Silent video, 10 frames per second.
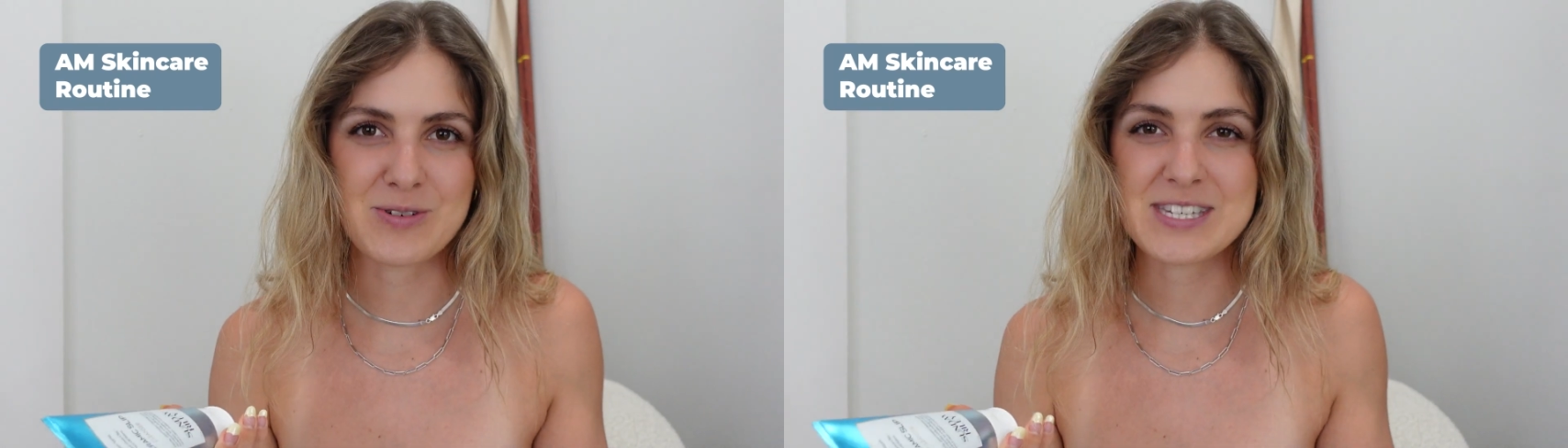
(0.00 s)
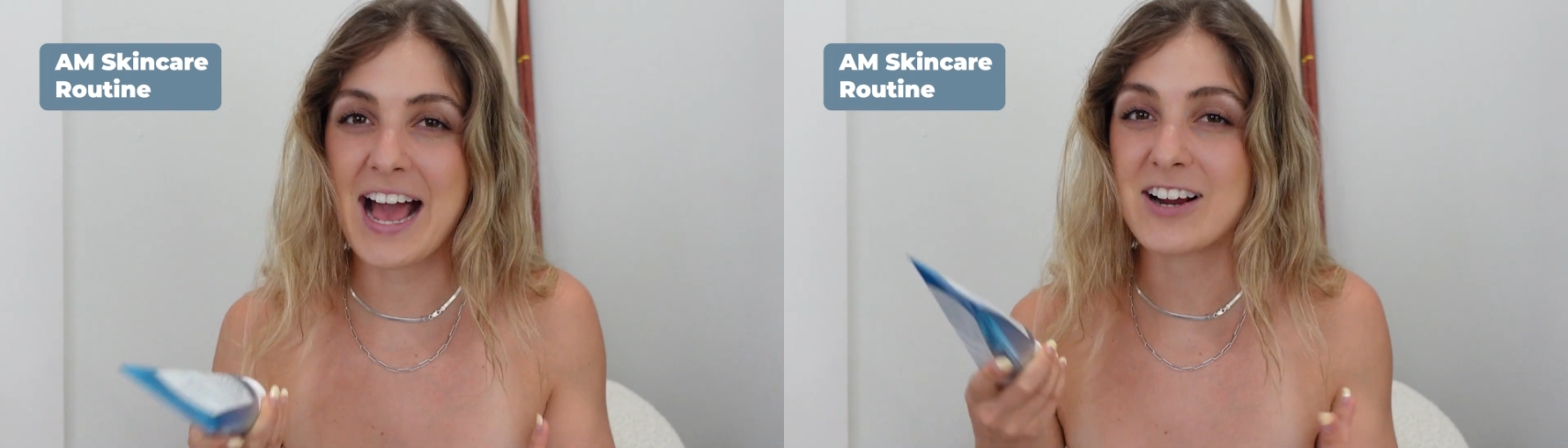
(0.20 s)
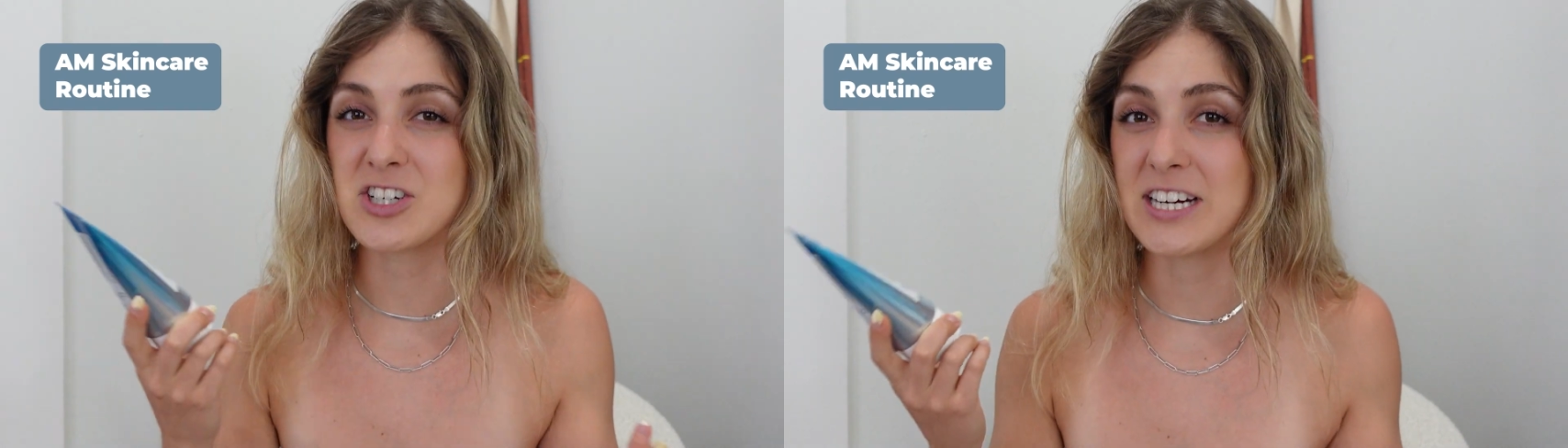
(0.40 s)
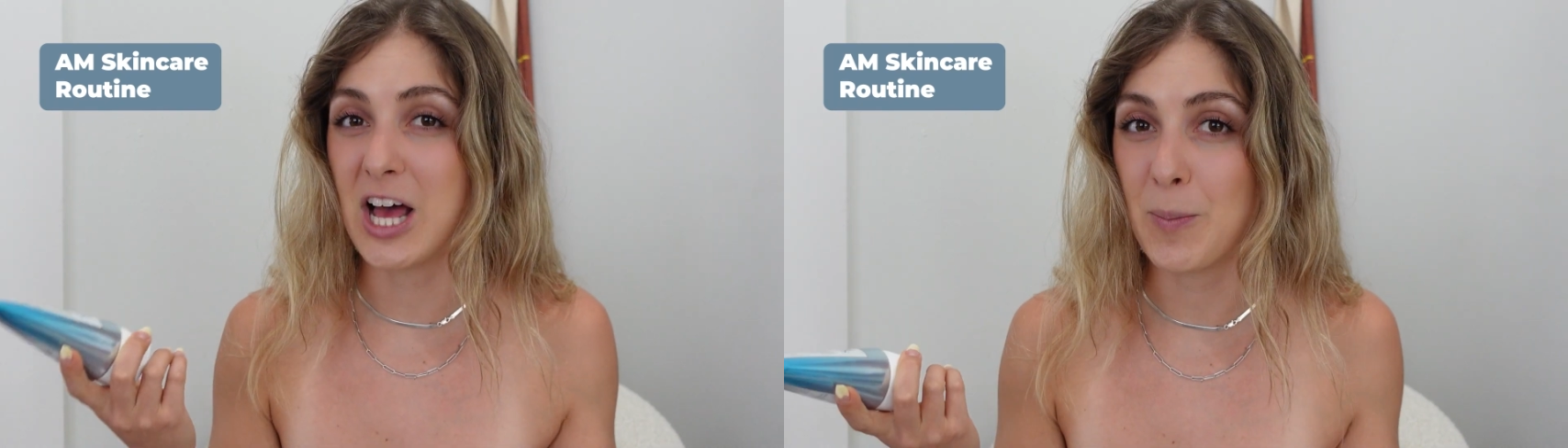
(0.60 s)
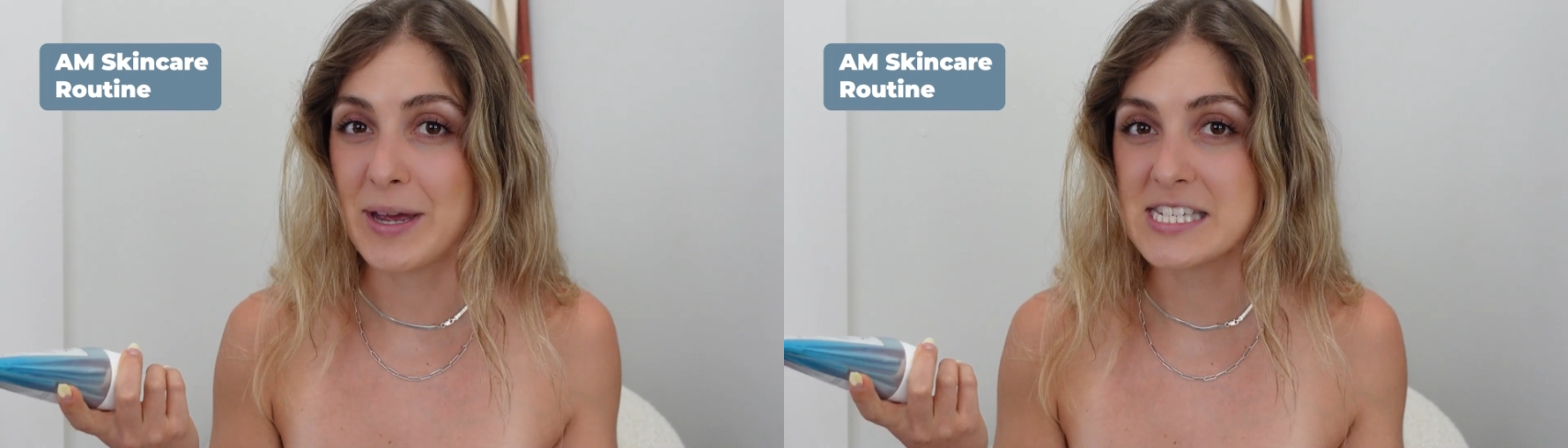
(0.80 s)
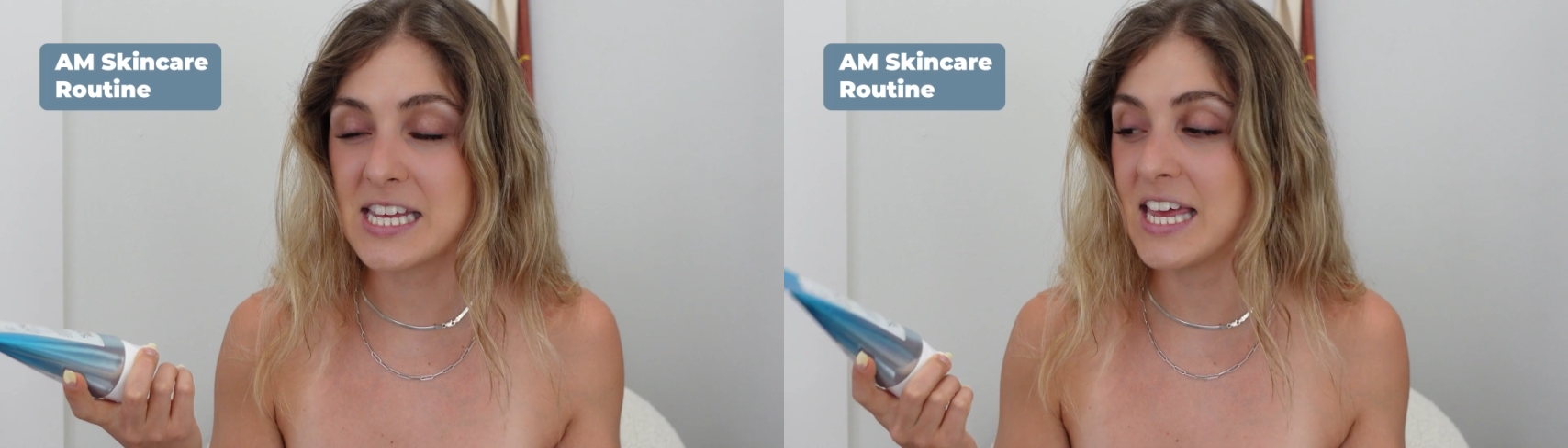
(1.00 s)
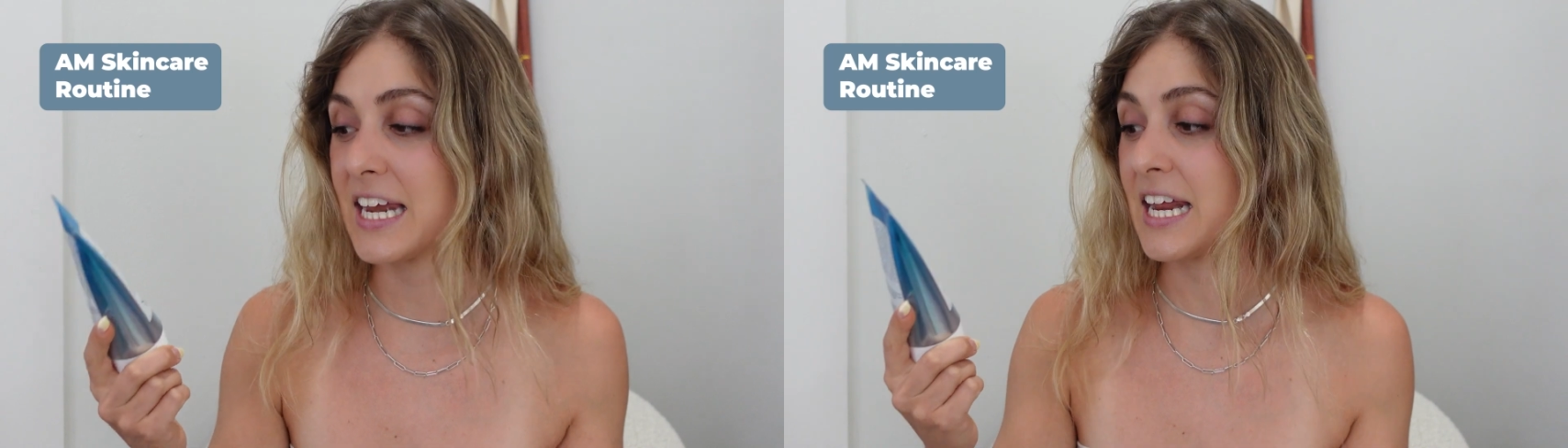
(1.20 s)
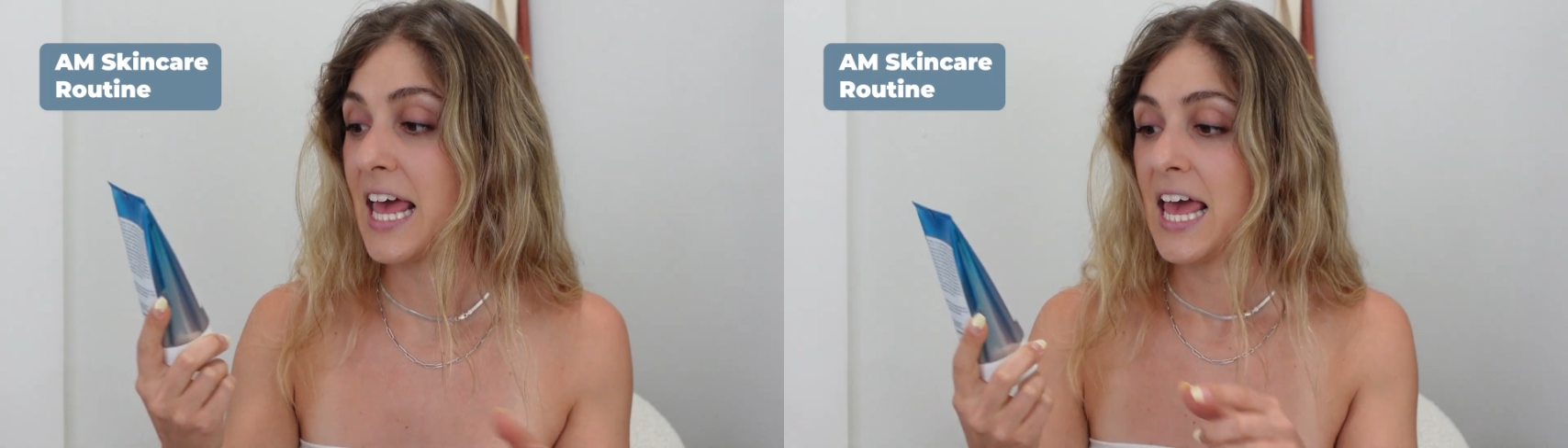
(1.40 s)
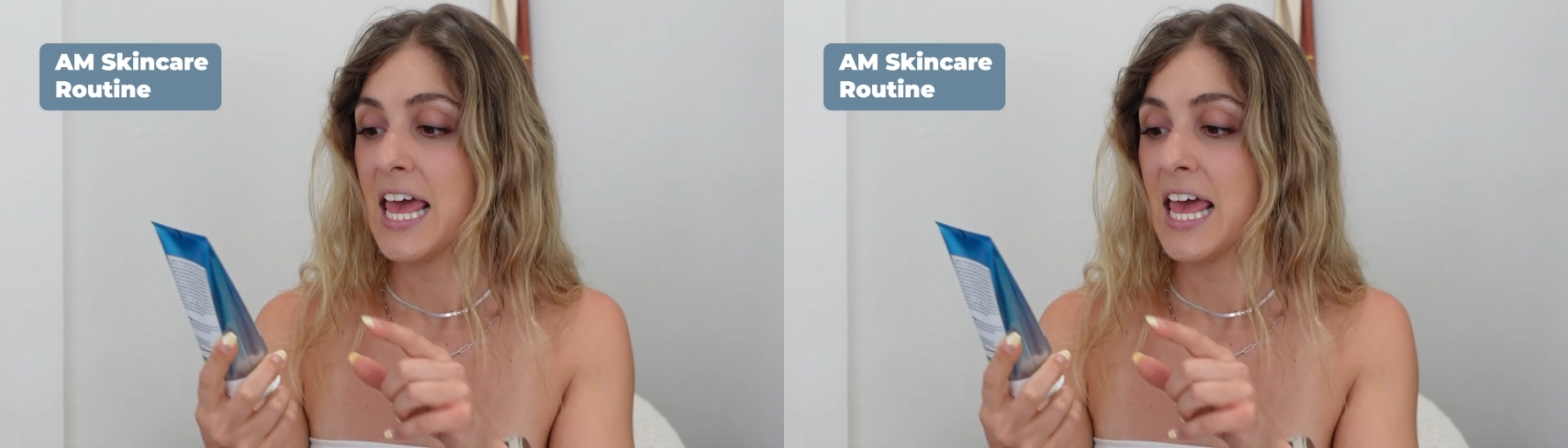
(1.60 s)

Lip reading: Is it actually gonna help my skin?